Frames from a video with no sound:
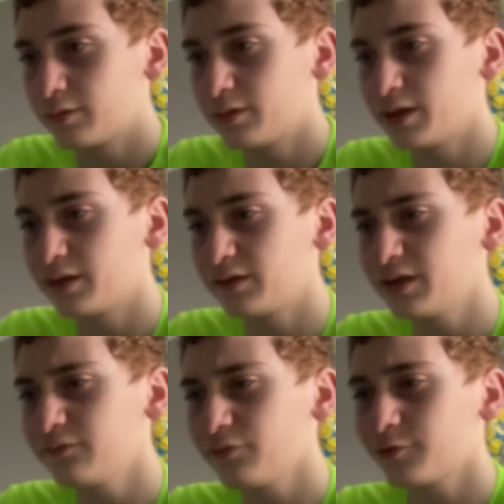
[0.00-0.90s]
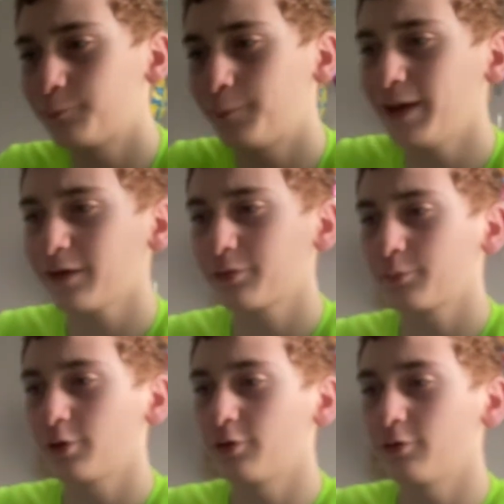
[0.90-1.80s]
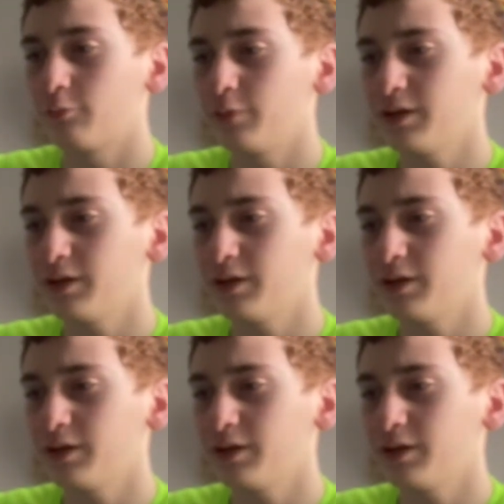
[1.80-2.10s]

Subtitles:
And then for his back throw, we can